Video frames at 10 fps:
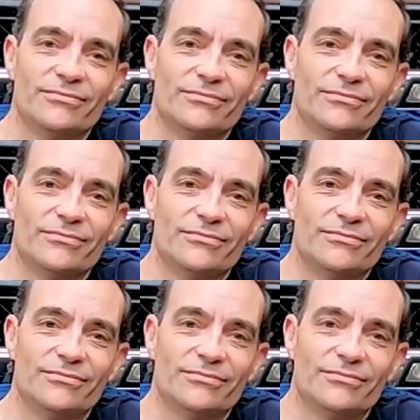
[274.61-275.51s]

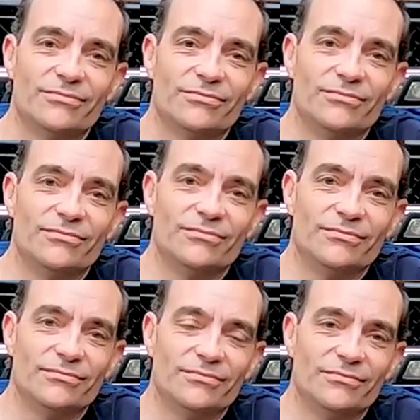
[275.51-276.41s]

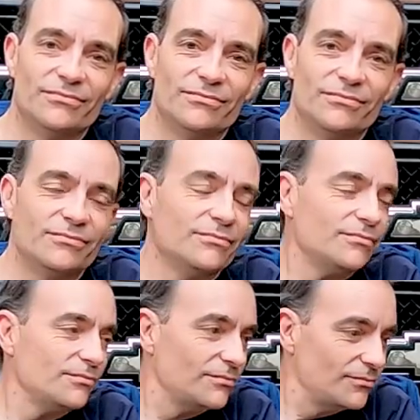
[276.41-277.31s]

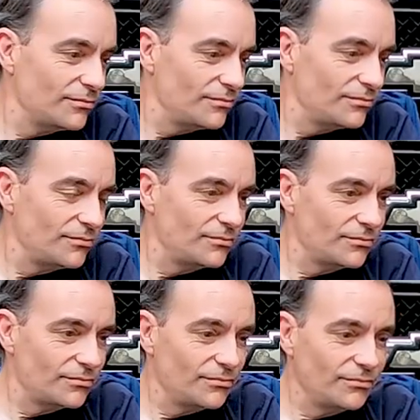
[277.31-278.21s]

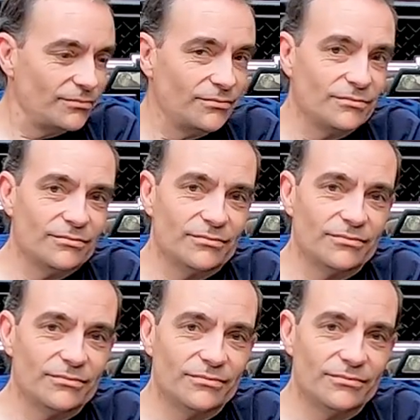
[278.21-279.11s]

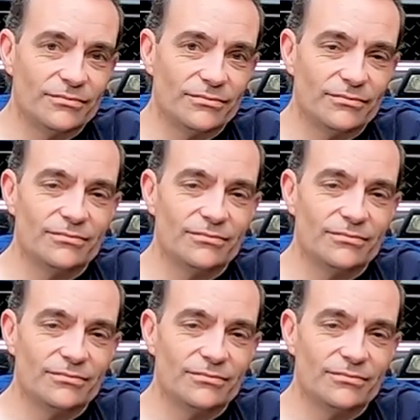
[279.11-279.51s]
This person isn't speaking.